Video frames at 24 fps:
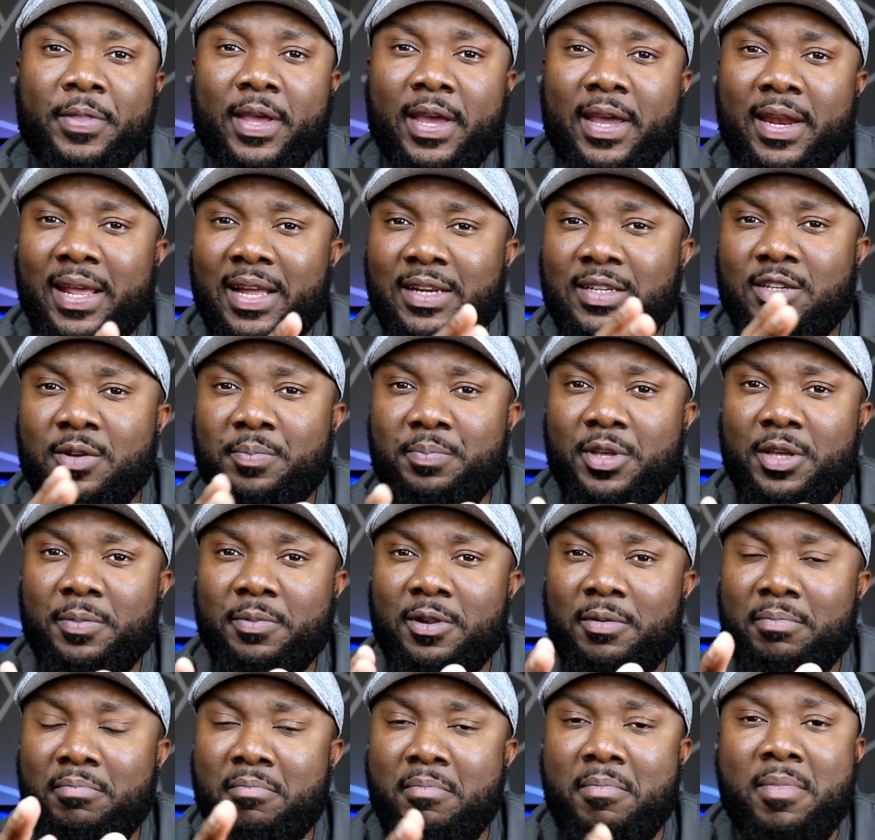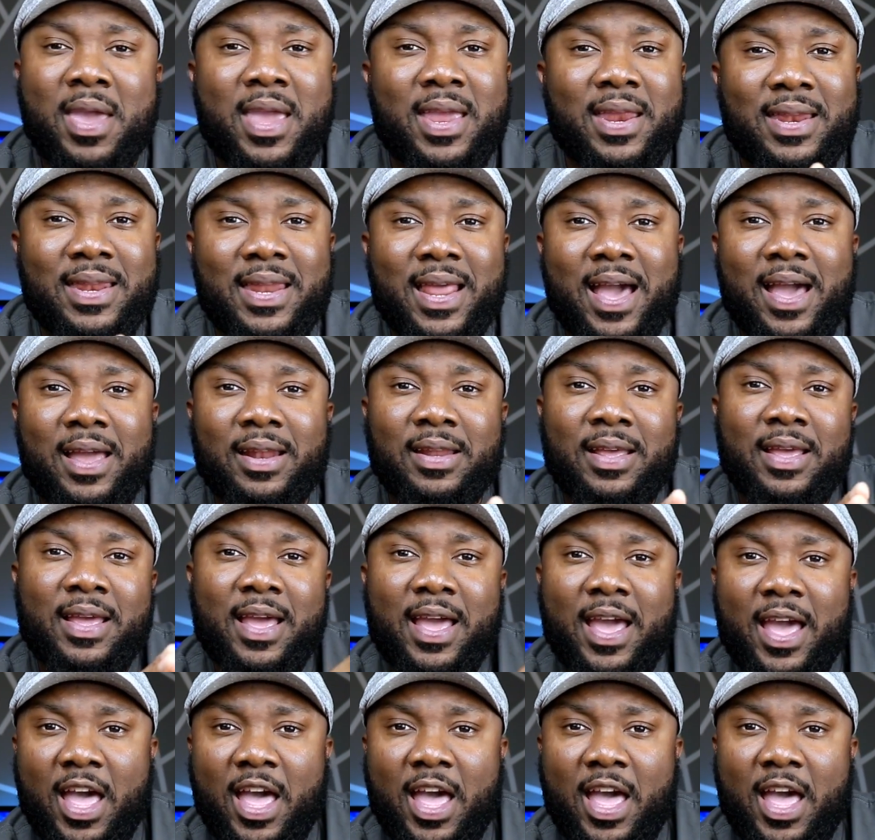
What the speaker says: and that some people may not